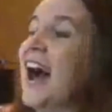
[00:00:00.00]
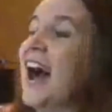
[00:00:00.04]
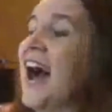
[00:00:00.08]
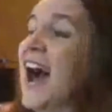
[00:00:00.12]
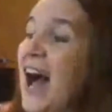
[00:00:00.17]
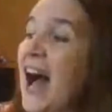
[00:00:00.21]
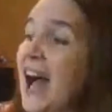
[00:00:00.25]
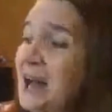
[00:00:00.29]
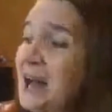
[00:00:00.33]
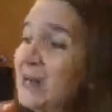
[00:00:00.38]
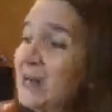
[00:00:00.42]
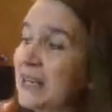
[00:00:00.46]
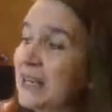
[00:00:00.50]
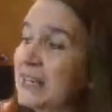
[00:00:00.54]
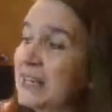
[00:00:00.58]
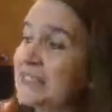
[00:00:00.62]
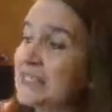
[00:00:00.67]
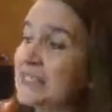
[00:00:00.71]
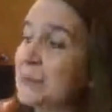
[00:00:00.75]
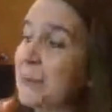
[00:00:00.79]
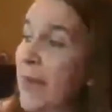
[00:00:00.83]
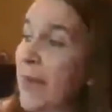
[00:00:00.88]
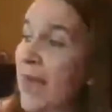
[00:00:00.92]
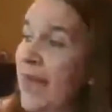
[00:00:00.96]
I
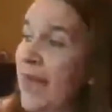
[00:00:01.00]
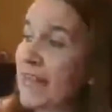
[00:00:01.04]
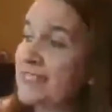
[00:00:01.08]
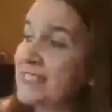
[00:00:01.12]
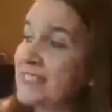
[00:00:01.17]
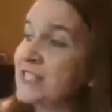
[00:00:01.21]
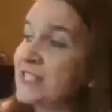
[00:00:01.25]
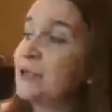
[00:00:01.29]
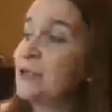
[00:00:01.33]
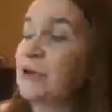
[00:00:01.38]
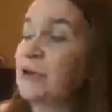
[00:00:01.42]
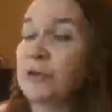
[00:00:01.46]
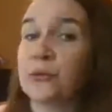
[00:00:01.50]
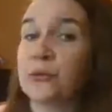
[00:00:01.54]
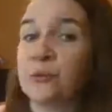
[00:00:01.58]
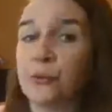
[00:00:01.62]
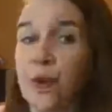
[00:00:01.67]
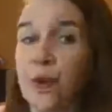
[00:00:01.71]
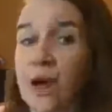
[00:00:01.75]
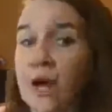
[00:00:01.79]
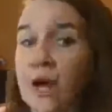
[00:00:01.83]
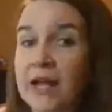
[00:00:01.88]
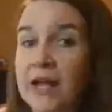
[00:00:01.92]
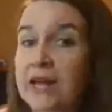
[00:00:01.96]
wanted a pet who could
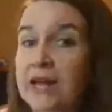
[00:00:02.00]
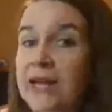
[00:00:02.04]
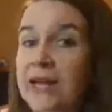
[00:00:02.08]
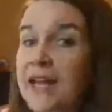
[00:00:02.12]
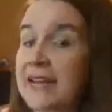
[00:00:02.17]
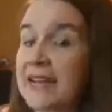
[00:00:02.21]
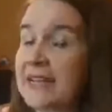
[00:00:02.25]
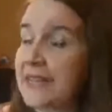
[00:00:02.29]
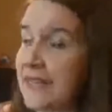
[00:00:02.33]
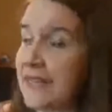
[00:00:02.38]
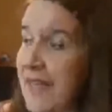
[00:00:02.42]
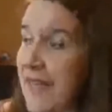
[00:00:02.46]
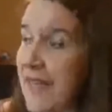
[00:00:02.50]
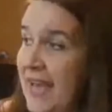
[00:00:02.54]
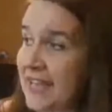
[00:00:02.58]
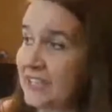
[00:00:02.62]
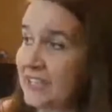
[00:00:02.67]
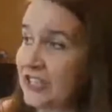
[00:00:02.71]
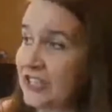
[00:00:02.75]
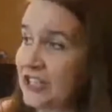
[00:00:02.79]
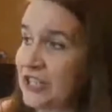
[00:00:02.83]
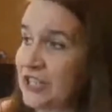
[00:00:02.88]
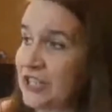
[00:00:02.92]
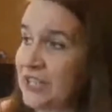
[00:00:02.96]
run and
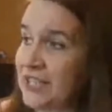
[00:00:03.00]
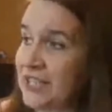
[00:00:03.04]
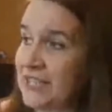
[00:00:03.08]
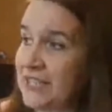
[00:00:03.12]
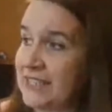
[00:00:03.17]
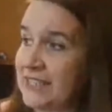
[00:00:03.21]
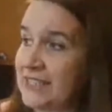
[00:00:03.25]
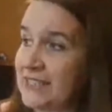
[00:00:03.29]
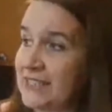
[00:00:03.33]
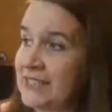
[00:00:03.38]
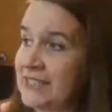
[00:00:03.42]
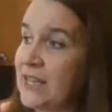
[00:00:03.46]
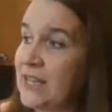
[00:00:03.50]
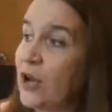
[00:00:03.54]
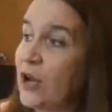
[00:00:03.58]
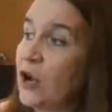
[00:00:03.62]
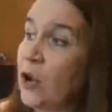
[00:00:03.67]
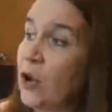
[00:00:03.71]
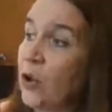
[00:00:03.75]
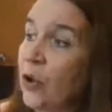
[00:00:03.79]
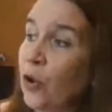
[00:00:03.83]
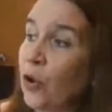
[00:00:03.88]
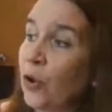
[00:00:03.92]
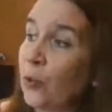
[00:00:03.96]
catch things,
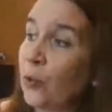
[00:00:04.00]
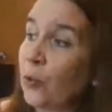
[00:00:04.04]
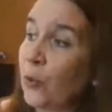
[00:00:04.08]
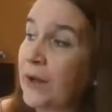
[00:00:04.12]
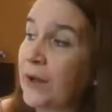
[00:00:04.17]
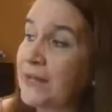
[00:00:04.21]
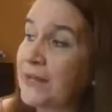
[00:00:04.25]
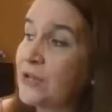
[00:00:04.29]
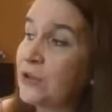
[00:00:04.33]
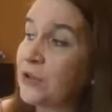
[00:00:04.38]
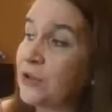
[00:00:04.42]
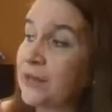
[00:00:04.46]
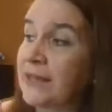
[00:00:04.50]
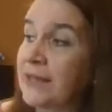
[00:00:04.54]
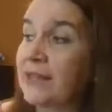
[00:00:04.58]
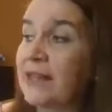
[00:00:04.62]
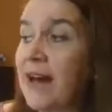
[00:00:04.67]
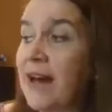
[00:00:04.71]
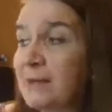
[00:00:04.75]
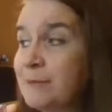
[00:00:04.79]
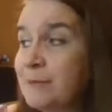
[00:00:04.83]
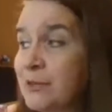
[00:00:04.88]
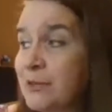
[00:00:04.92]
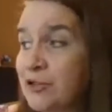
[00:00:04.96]
or one who could
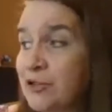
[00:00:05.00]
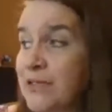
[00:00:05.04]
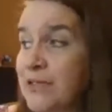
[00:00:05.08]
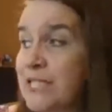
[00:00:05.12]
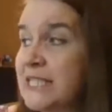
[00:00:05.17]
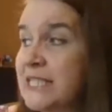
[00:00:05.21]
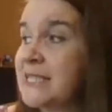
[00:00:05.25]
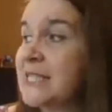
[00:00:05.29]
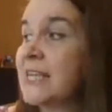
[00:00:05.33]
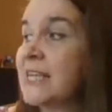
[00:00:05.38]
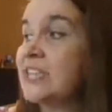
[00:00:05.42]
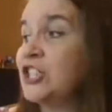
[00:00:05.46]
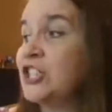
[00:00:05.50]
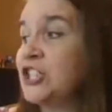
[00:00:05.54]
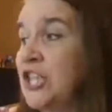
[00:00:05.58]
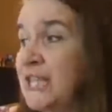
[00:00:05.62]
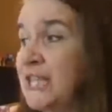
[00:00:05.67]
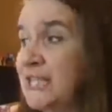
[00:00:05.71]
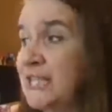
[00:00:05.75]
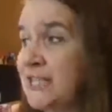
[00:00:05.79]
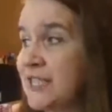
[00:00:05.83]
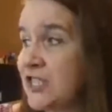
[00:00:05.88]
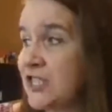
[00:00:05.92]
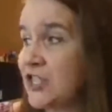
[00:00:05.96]
climb trees and
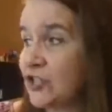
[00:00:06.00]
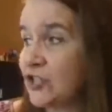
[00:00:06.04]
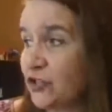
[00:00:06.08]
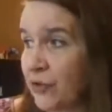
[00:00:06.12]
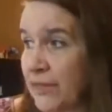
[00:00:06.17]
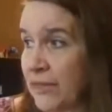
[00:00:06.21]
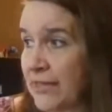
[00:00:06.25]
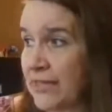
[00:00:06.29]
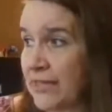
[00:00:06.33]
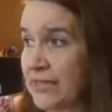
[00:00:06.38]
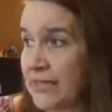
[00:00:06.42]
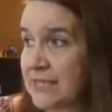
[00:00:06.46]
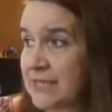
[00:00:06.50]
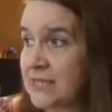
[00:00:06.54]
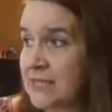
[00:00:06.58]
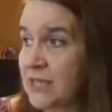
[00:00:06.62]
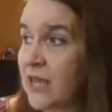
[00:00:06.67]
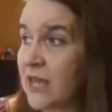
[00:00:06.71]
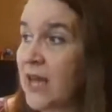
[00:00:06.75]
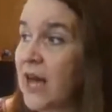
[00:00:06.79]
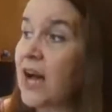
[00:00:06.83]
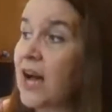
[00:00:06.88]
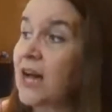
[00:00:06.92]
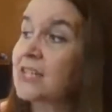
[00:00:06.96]
chase strings.
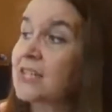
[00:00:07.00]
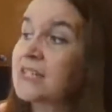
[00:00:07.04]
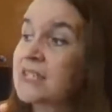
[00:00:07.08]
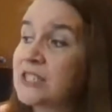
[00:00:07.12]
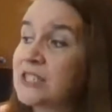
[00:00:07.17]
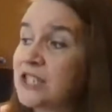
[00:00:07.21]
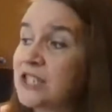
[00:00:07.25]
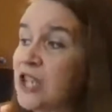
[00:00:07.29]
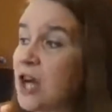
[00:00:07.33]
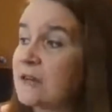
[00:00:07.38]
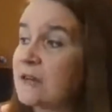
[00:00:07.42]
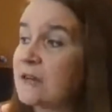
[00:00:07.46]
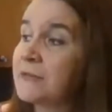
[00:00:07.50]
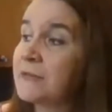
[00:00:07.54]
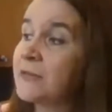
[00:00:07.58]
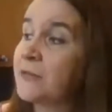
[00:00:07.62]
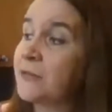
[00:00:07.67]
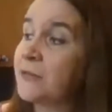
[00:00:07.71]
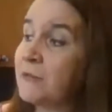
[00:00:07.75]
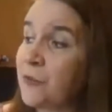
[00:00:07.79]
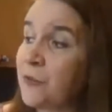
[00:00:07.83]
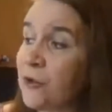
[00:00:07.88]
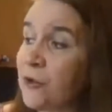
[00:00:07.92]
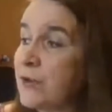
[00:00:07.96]
A soft,
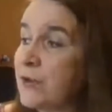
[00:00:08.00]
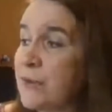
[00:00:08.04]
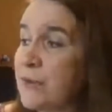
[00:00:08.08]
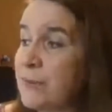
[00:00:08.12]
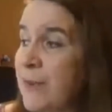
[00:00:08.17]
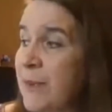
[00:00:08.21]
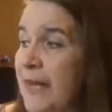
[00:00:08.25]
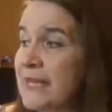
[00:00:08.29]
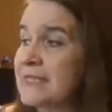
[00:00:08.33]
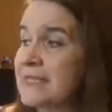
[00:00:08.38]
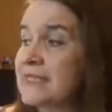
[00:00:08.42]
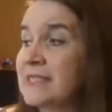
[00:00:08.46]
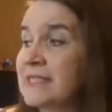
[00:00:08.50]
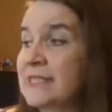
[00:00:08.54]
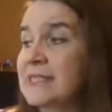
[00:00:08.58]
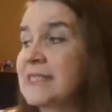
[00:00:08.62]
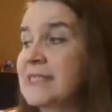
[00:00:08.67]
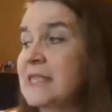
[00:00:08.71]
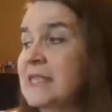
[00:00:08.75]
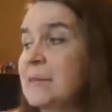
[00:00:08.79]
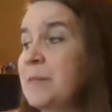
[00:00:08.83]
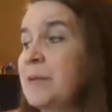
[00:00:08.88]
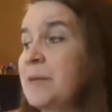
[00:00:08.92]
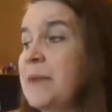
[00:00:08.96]
furry pet to
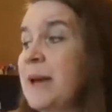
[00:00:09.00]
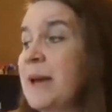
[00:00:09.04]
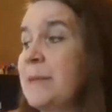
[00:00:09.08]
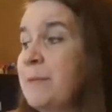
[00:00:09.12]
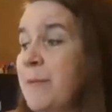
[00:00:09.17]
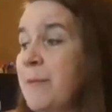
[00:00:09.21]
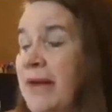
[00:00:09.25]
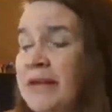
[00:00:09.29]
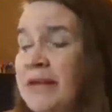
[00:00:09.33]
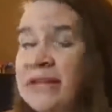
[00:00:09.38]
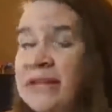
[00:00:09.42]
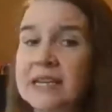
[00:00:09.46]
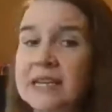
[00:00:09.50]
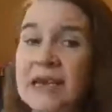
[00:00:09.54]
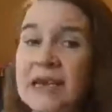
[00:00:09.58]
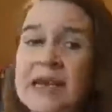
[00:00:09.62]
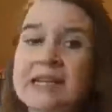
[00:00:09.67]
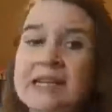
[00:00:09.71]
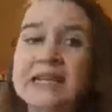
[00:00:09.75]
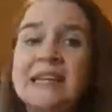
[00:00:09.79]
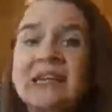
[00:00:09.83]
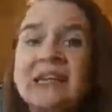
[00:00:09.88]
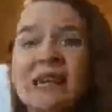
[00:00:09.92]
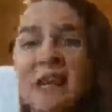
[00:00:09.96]
sleep in my bed at
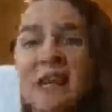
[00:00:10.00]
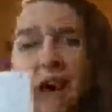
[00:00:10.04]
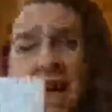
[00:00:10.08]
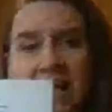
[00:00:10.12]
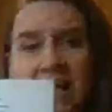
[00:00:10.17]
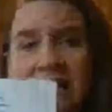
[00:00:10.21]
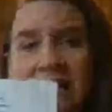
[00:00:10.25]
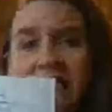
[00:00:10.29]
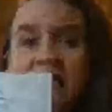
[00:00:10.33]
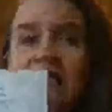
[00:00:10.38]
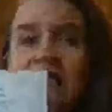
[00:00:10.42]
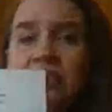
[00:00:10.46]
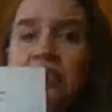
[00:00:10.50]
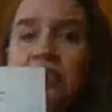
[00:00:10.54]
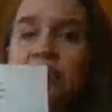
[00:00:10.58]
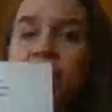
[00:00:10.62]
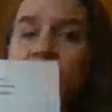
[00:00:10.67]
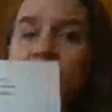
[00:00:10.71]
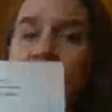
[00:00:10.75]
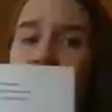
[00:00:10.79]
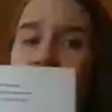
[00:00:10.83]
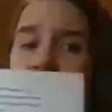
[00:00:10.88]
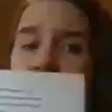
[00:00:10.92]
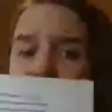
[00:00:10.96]
night, not
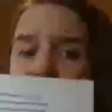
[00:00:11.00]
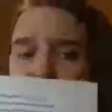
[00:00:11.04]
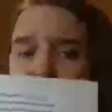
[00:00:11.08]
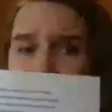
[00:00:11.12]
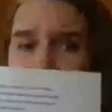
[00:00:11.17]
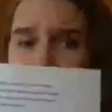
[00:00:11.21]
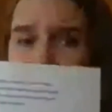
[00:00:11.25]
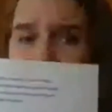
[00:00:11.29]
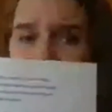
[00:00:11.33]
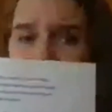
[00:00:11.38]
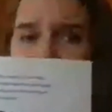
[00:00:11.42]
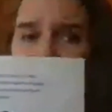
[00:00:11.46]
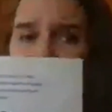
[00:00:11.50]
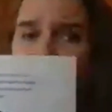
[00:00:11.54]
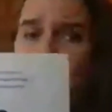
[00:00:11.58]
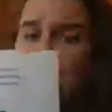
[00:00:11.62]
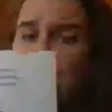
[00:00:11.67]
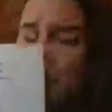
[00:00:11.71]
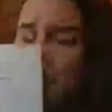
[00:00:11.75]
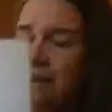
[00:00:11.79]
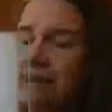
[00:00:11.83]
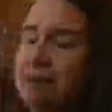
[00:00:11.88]
Norman.